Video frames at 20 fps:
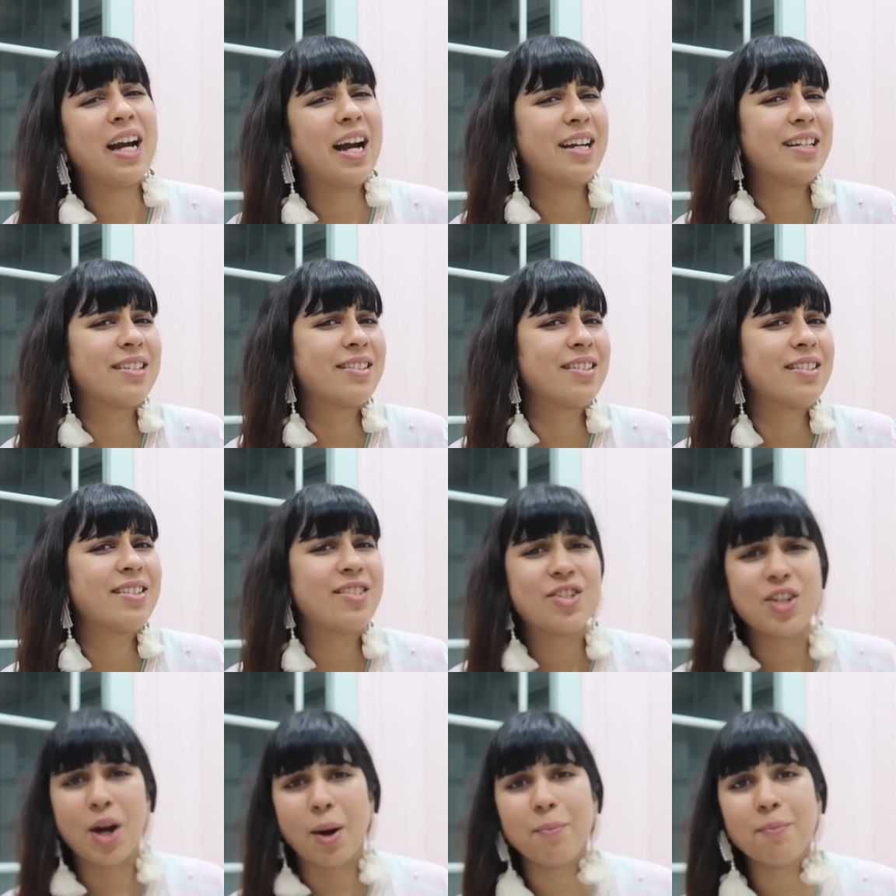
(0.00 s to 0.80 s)
I
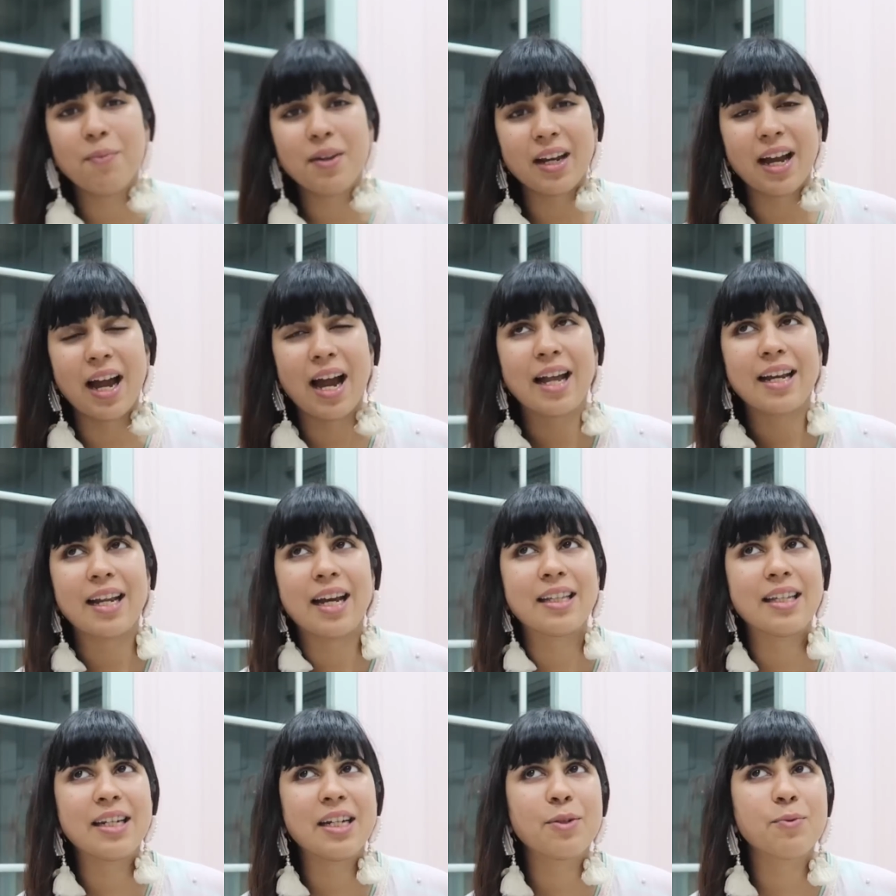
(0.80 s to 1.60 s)
just jumped, and
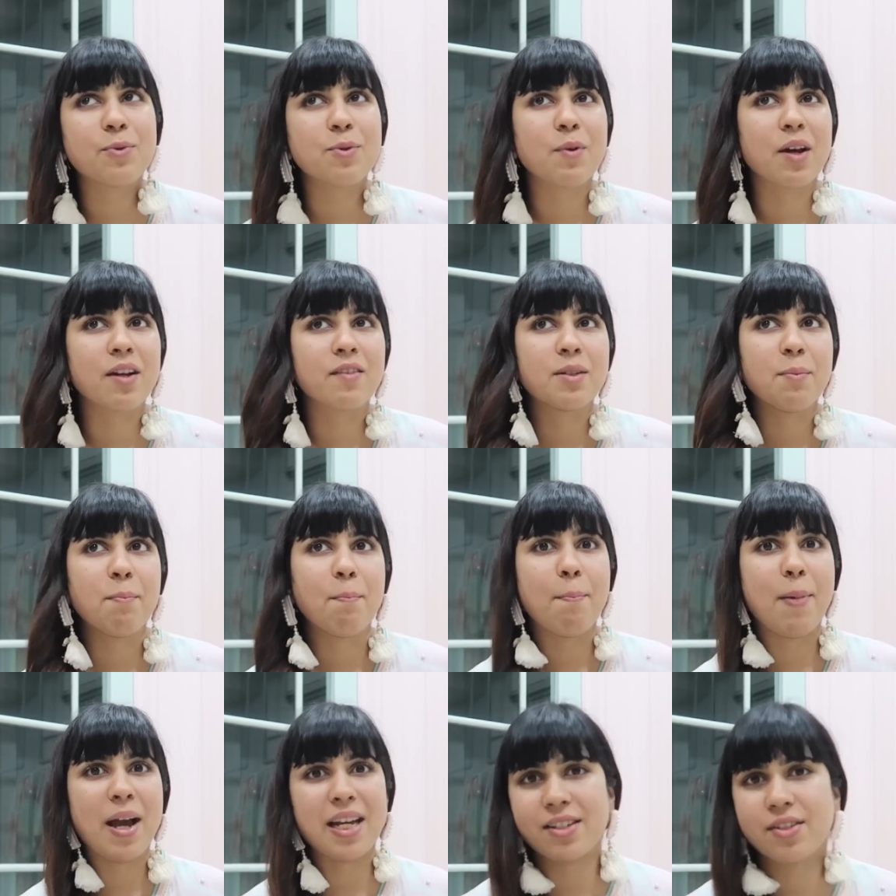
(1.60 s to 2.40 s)
I think it was one of the
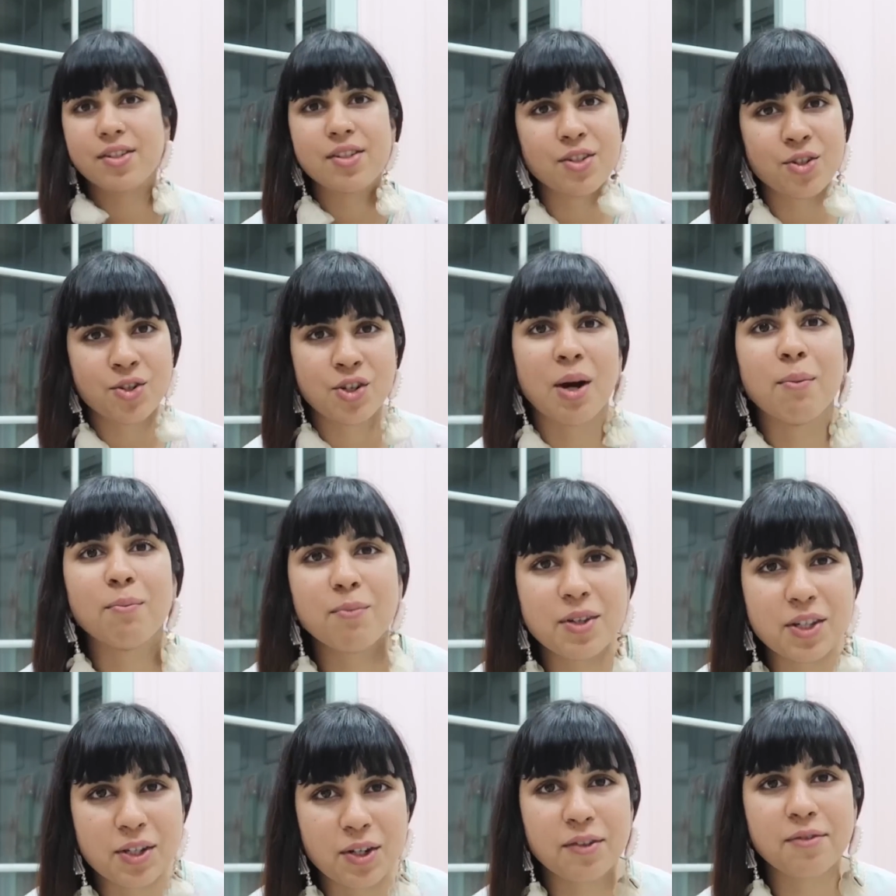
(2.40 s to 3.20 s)
best
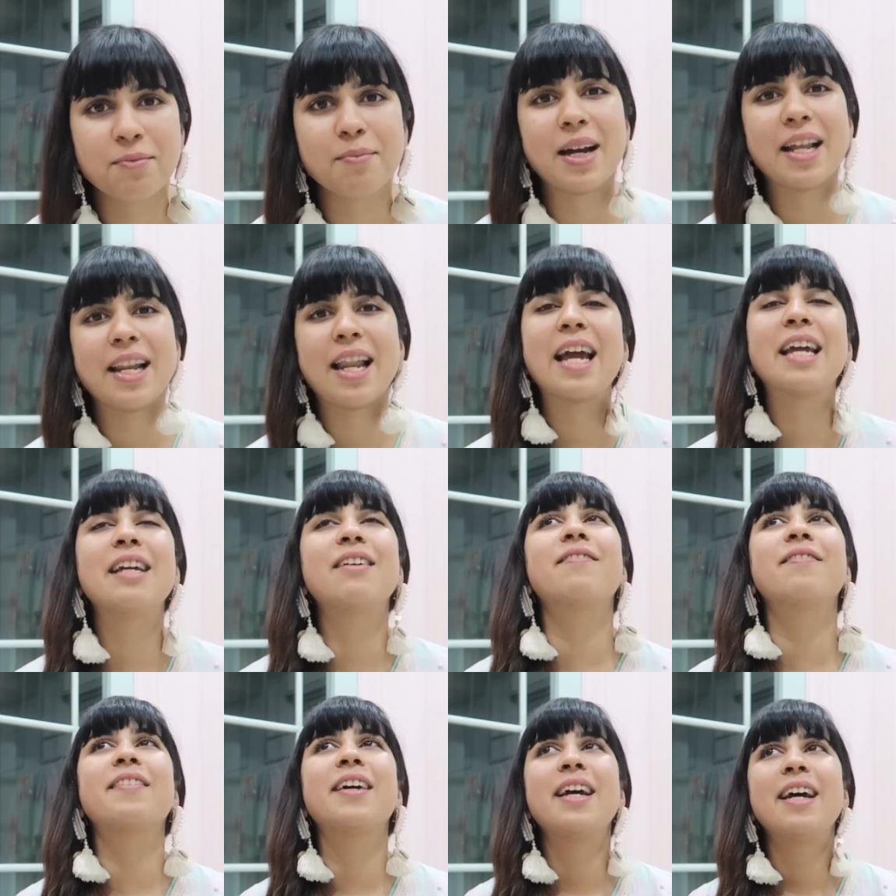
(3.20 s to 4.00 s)
jumps of my
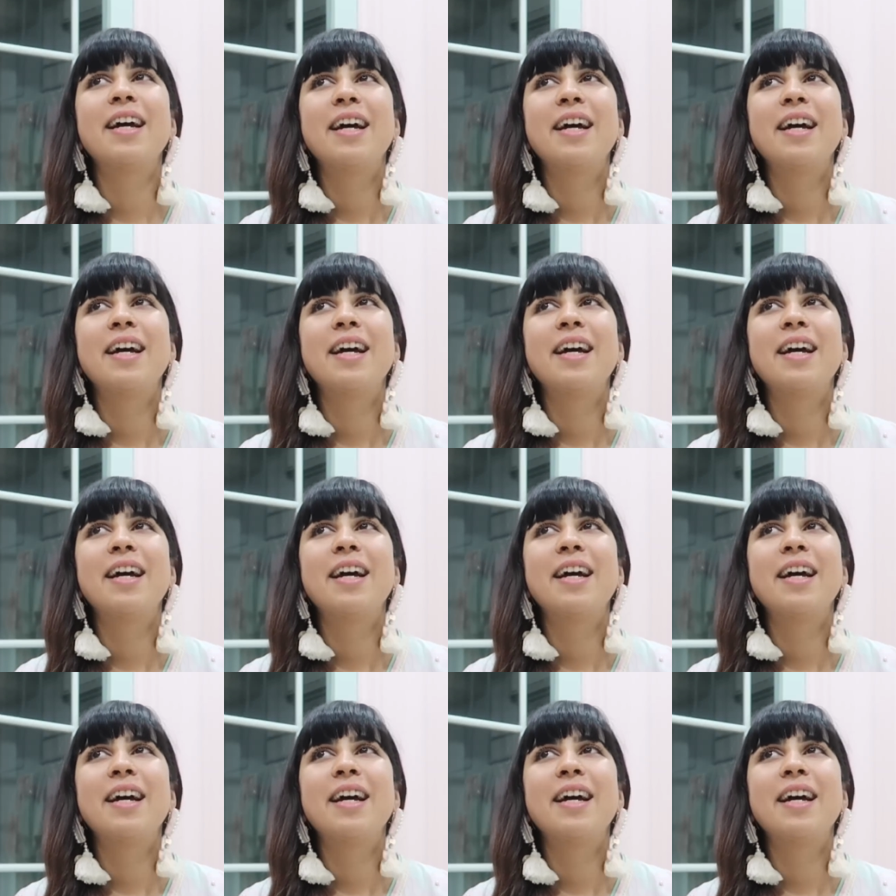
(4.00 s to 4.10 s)
life.